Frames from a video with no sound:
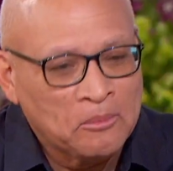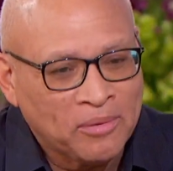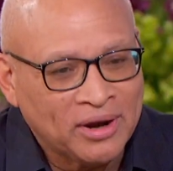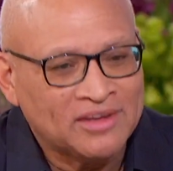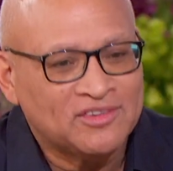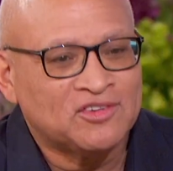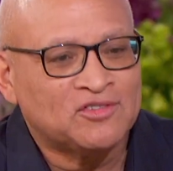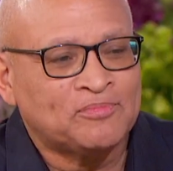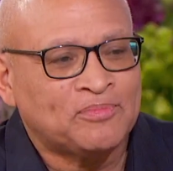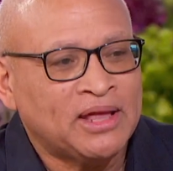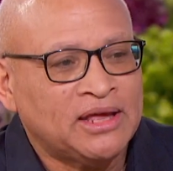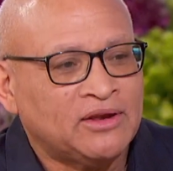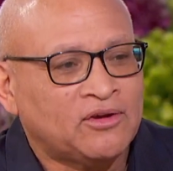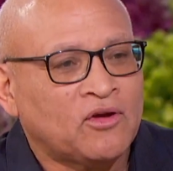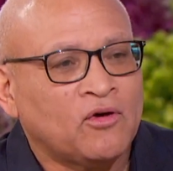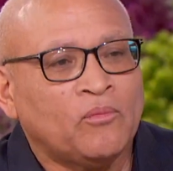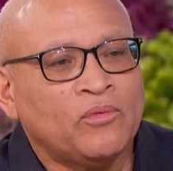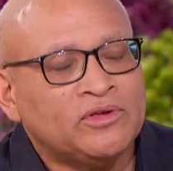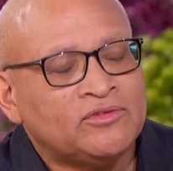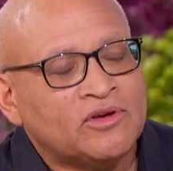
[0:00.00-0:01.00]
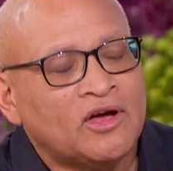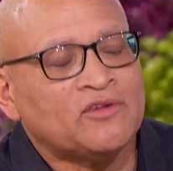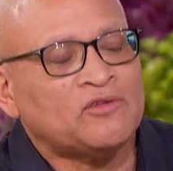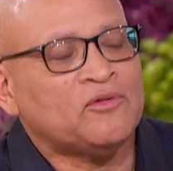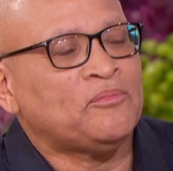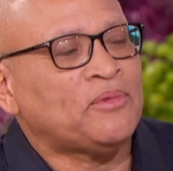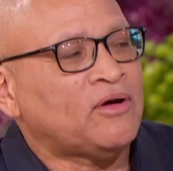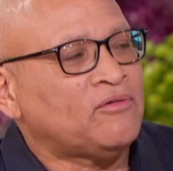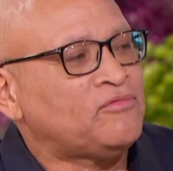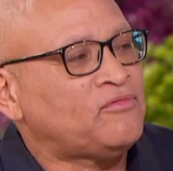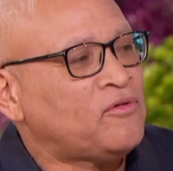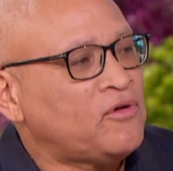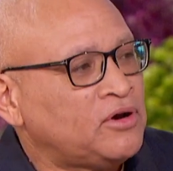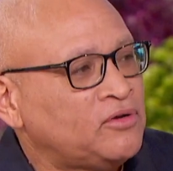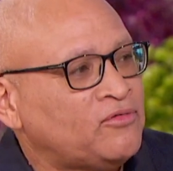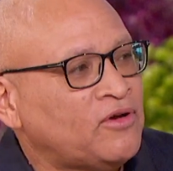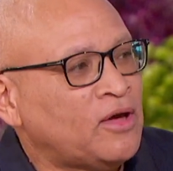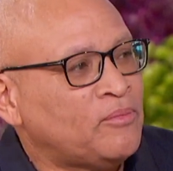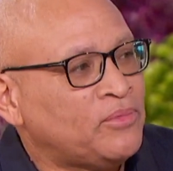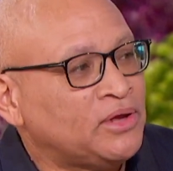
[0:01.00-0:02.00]
but I just played a cool. We talked for about
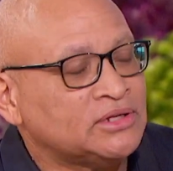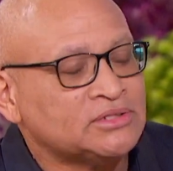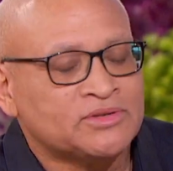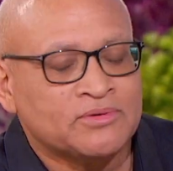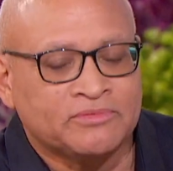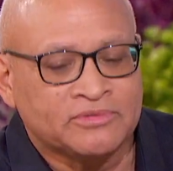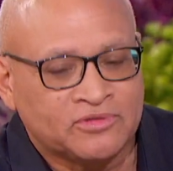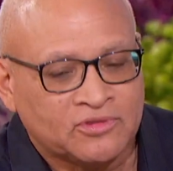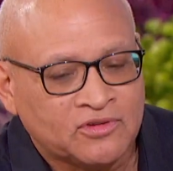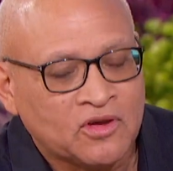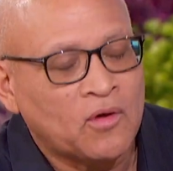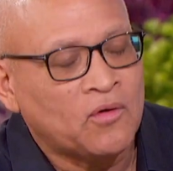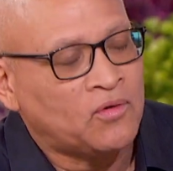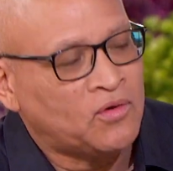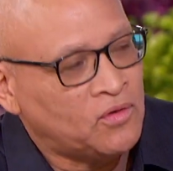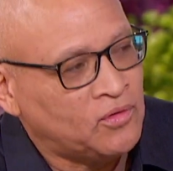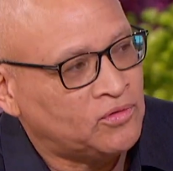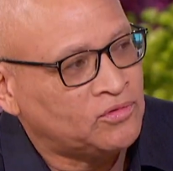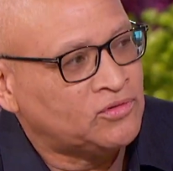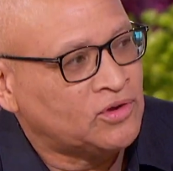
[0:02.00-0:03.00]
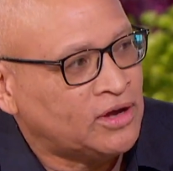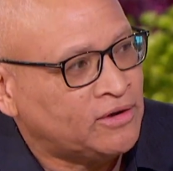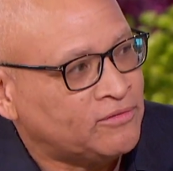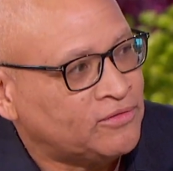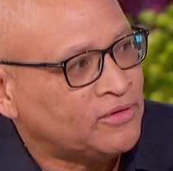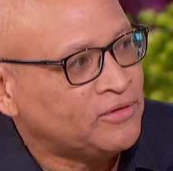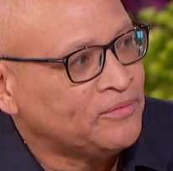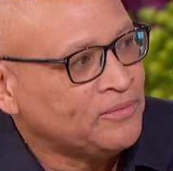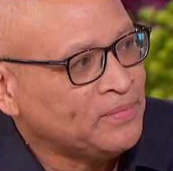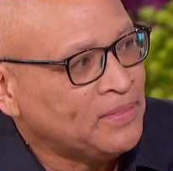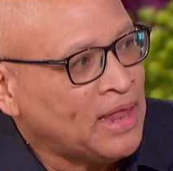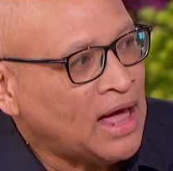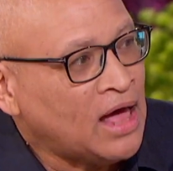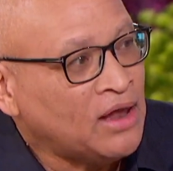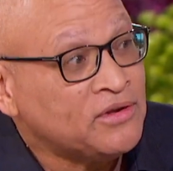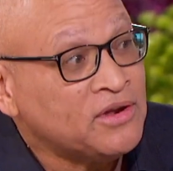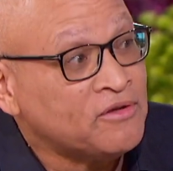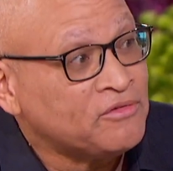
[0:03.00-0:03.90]
45 minutes. It was so cool, Jennifer. I'll Thank